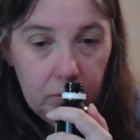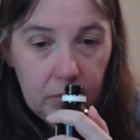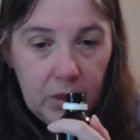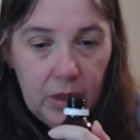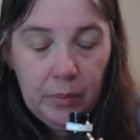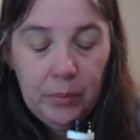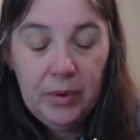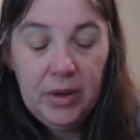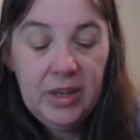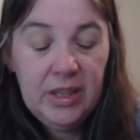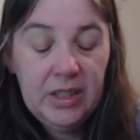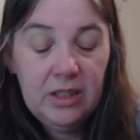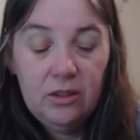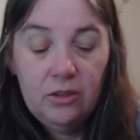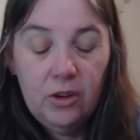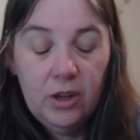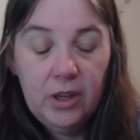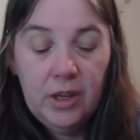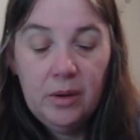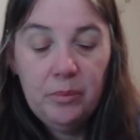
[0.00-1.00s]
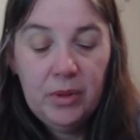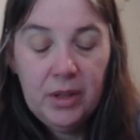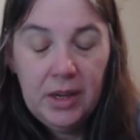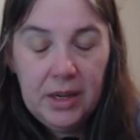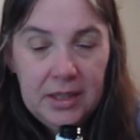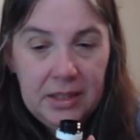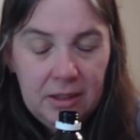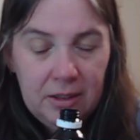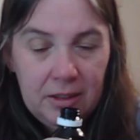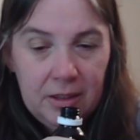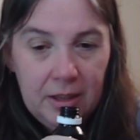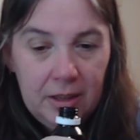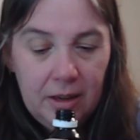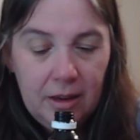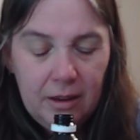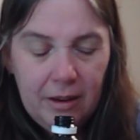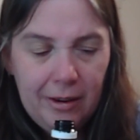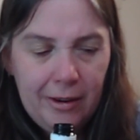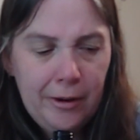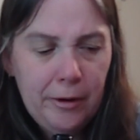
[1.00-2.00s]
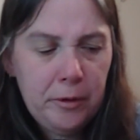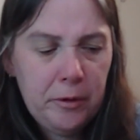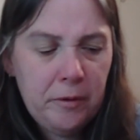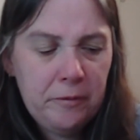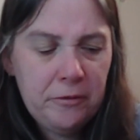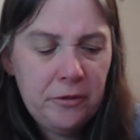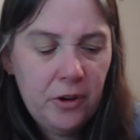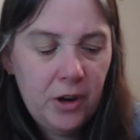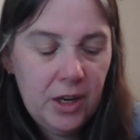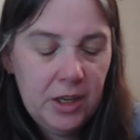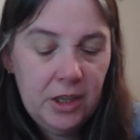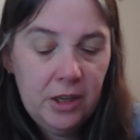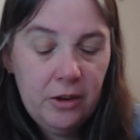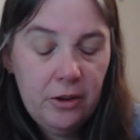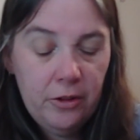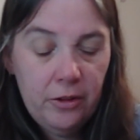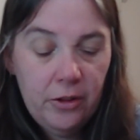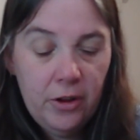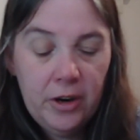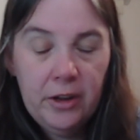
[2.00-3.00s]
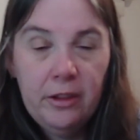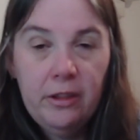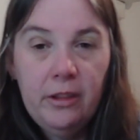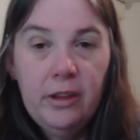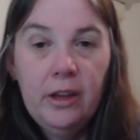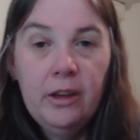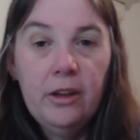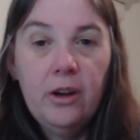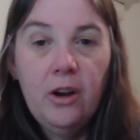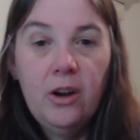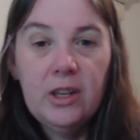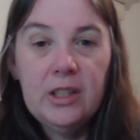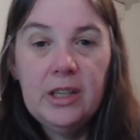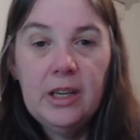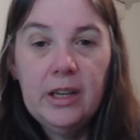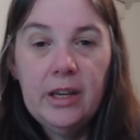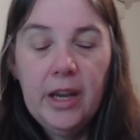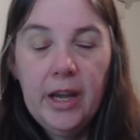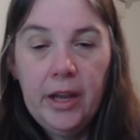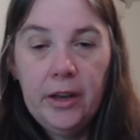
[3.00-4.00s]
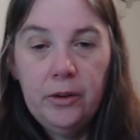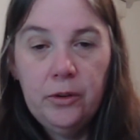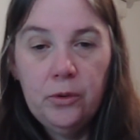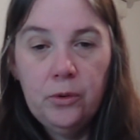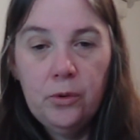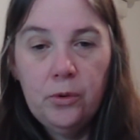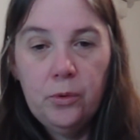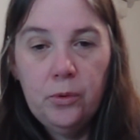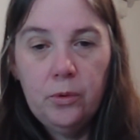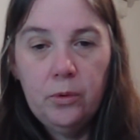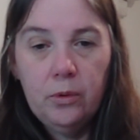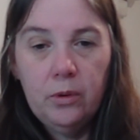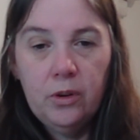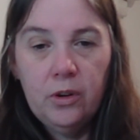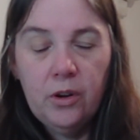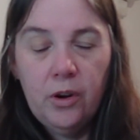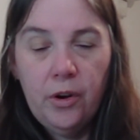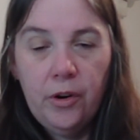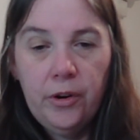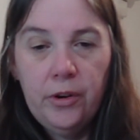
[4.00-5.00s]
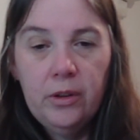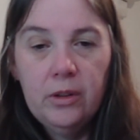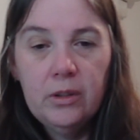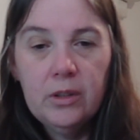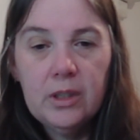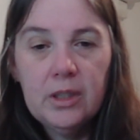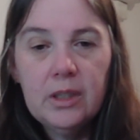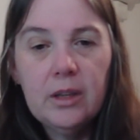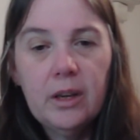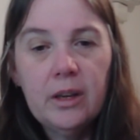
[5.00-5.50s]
But it's not unpleasant, and I'm finding a lot of the Aussie candle notes,